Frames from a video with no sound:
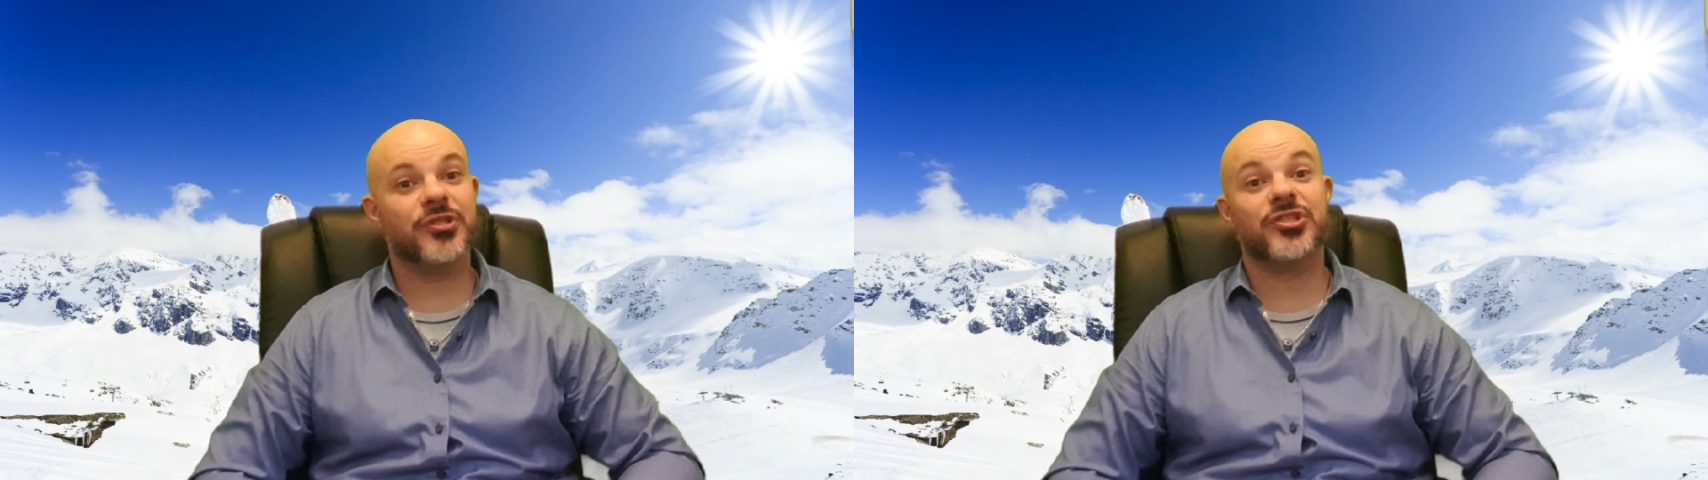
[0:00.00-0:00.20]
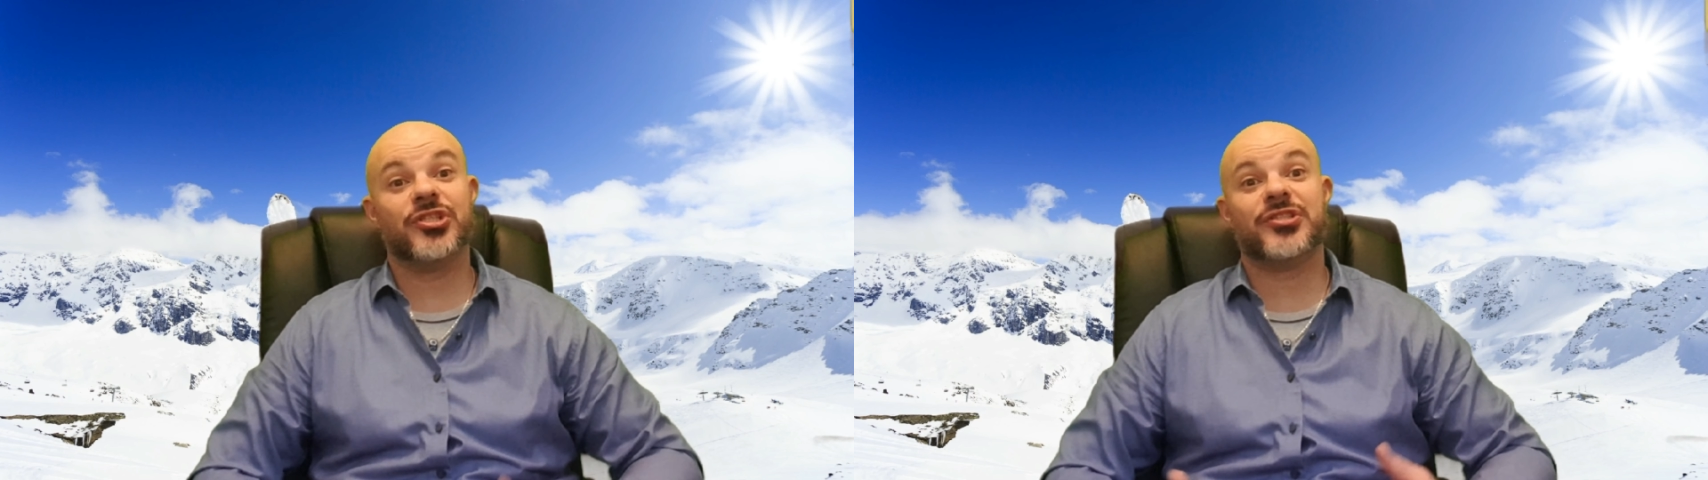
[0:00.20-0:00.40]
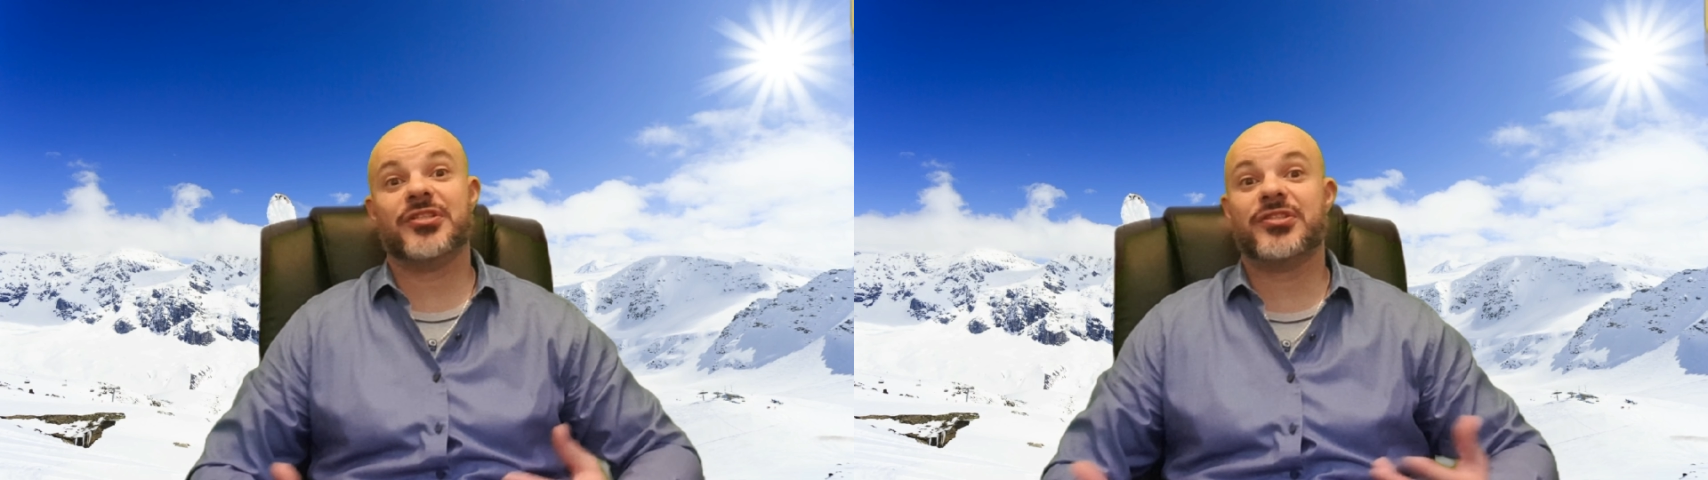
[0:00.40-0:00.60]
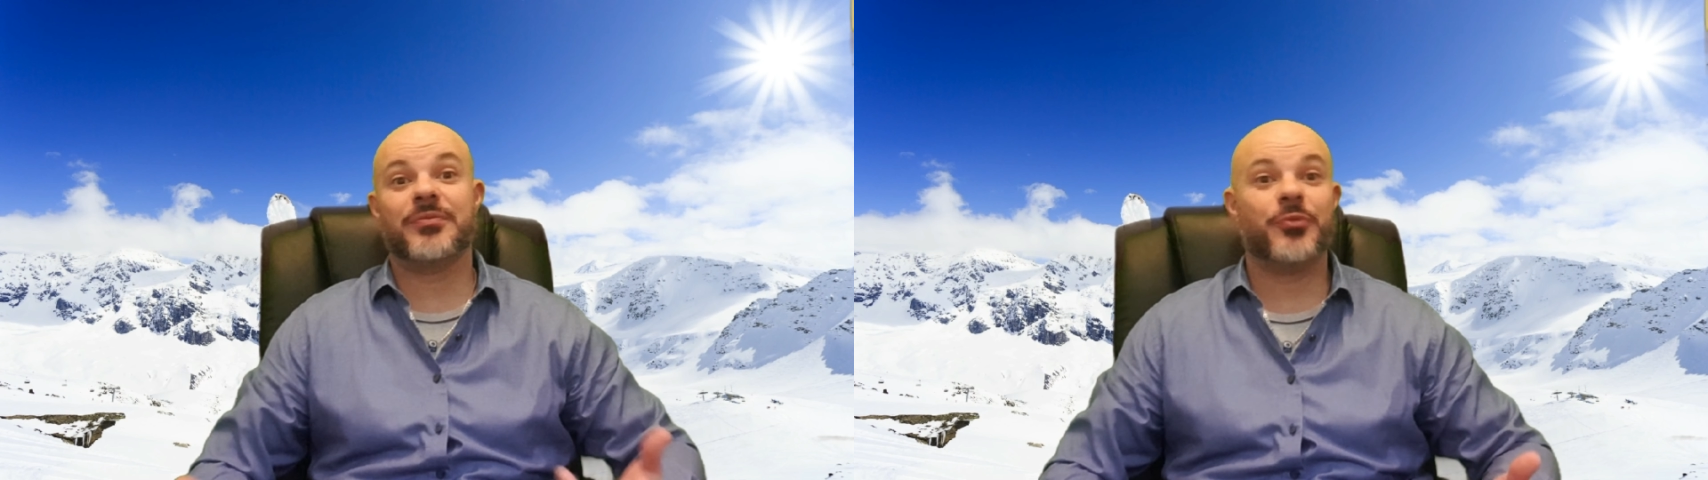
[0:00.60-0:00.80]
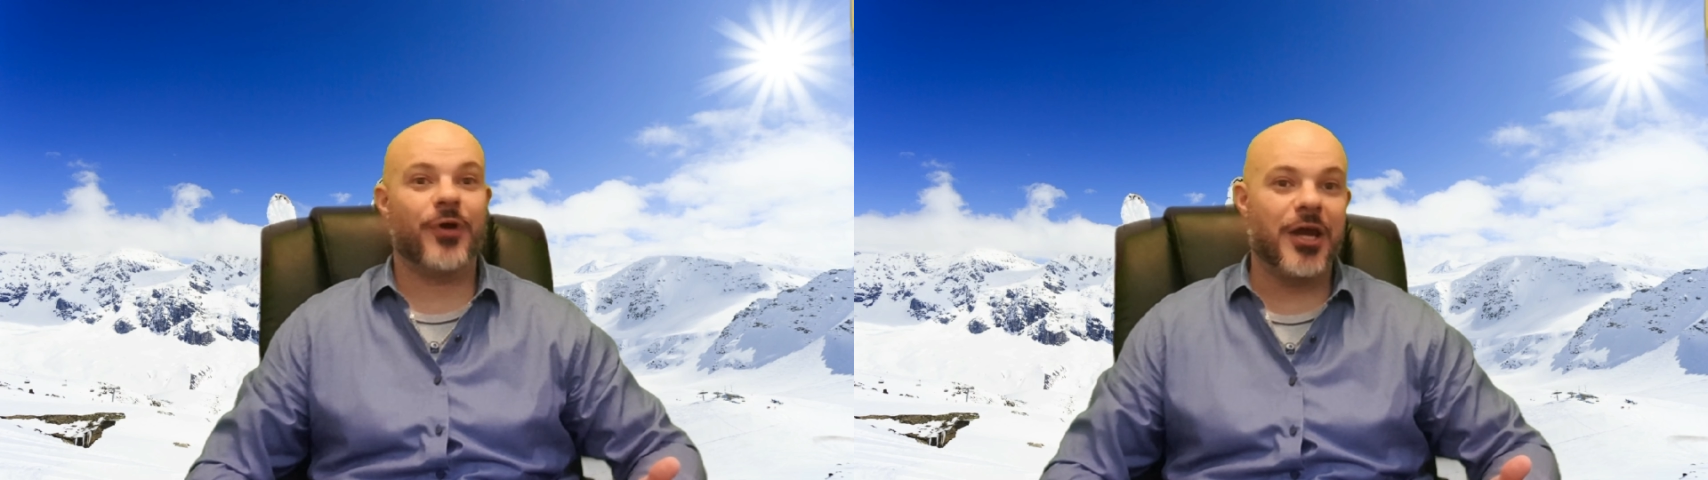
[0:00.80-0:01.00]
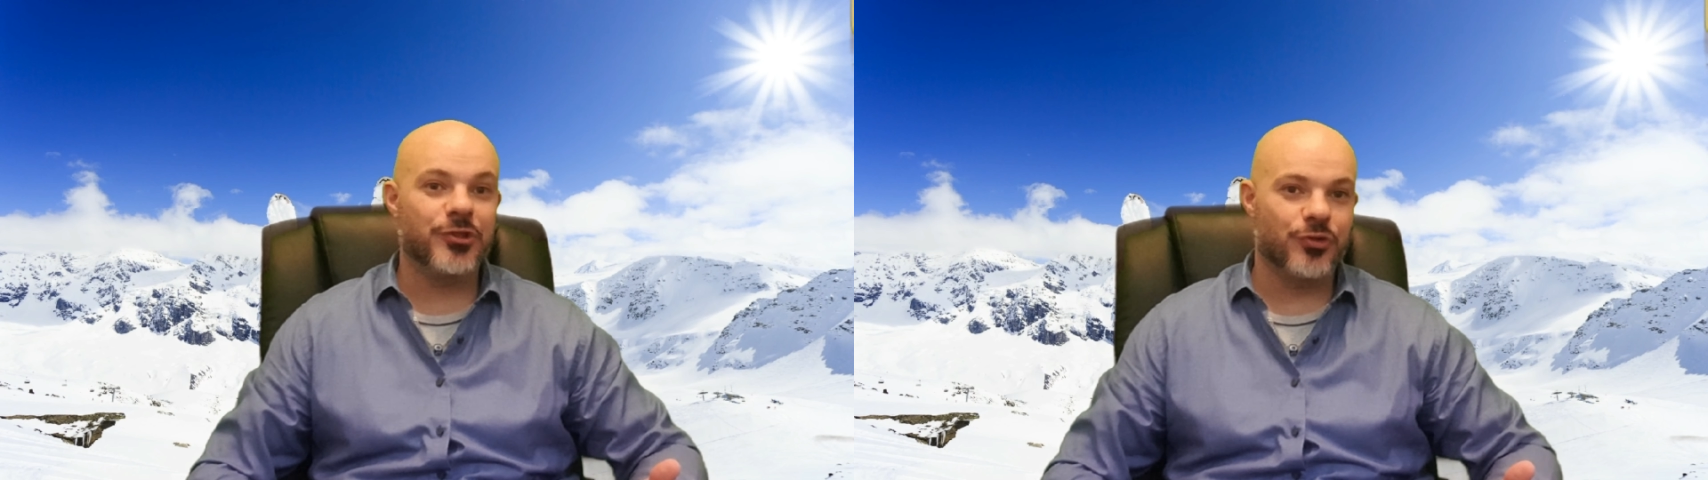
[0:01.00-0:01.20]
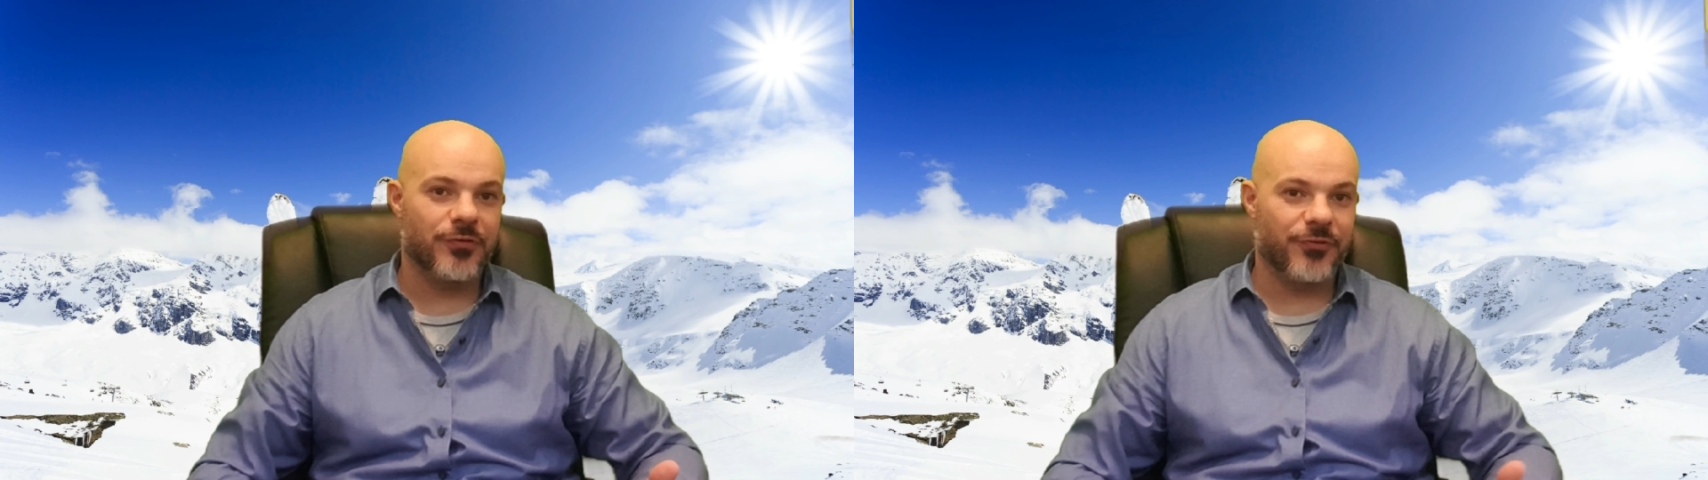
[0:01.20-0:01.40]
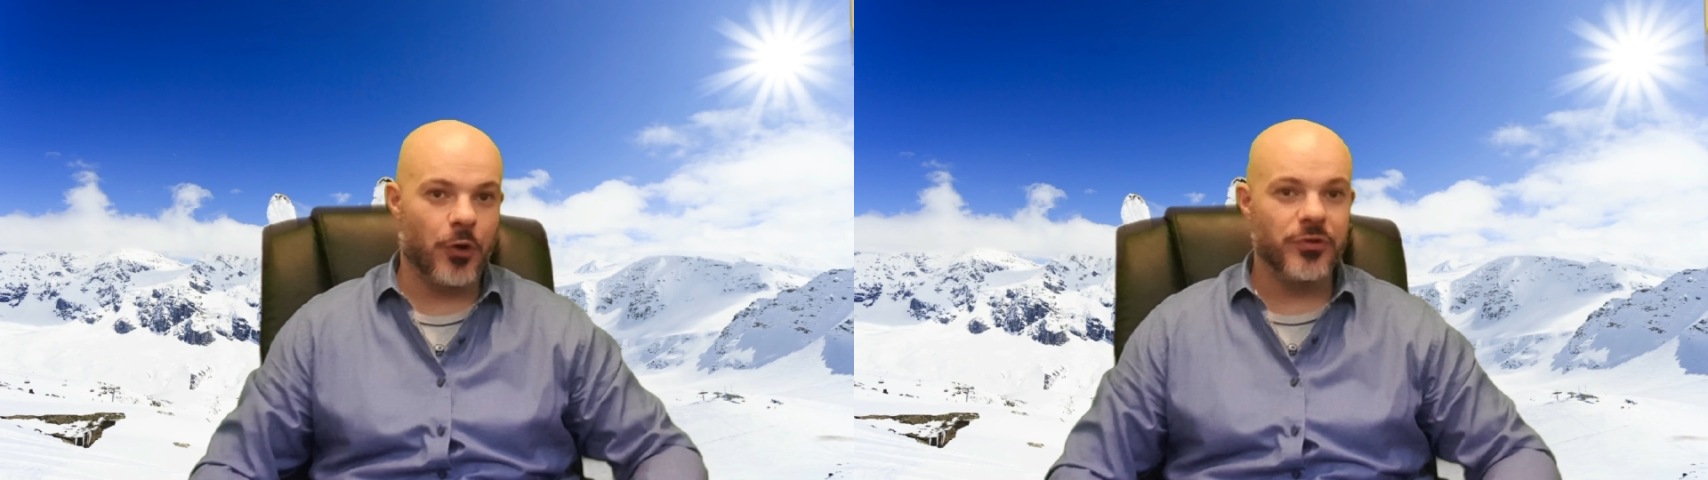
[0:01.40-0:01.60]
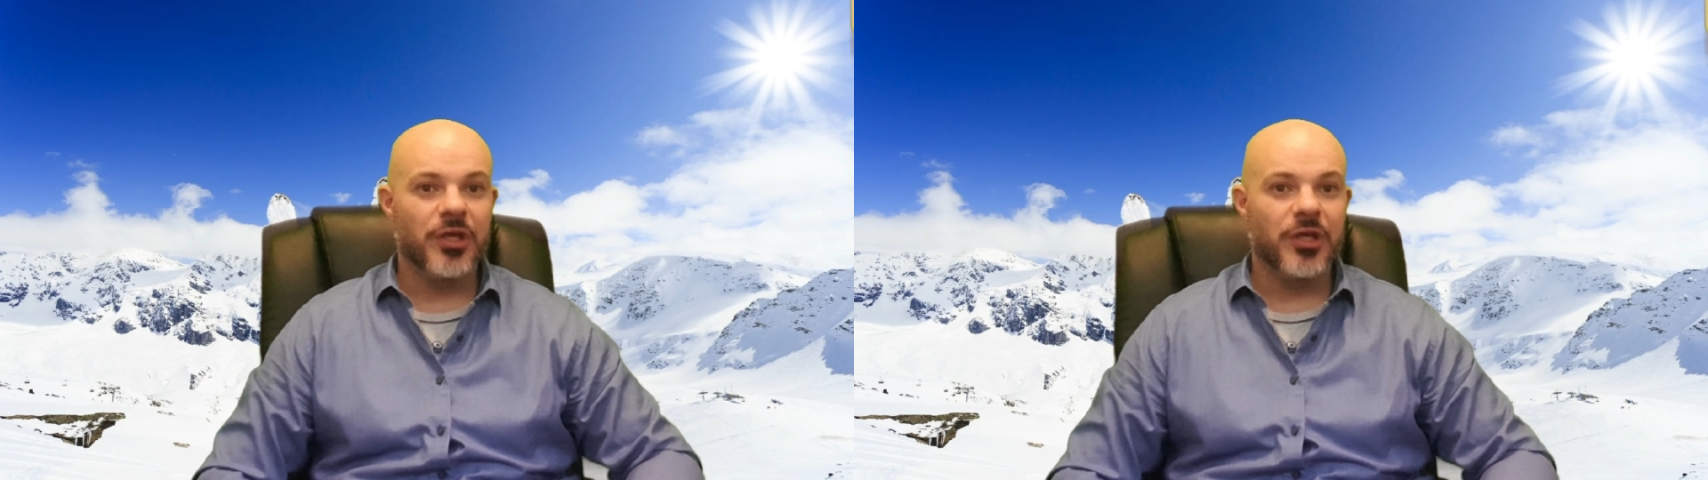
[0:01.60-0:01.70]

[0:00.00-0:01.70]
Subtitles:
just a simple Android phone,